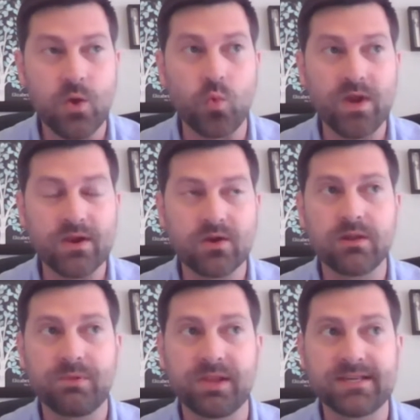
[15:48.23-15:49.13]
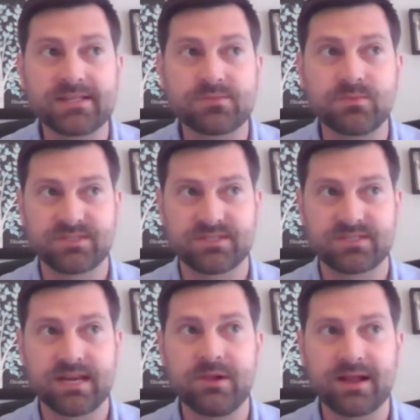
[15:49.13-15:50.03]
We are in a place with
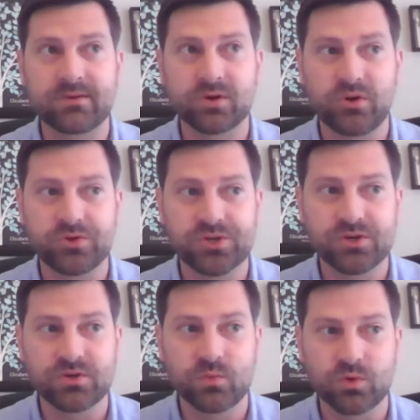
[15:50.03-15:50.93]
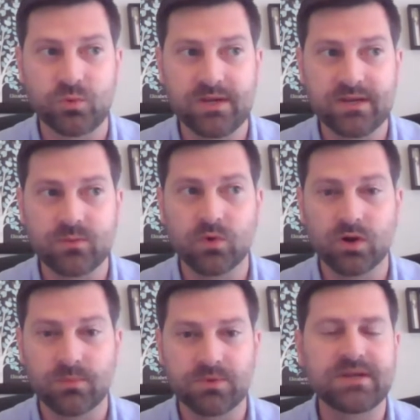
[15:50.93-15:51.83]
sustainable agriculture where we can
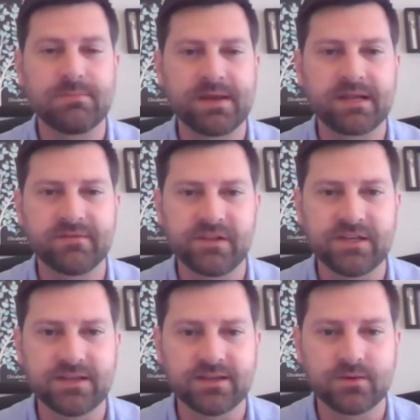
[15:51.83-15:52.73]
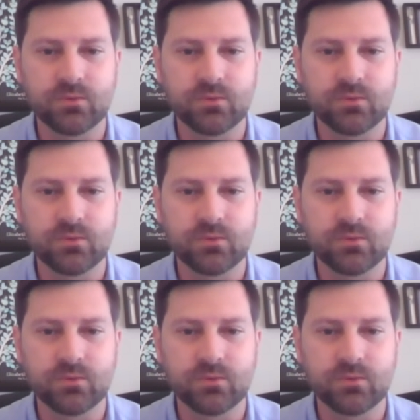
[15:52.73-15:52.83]
work pre-competitively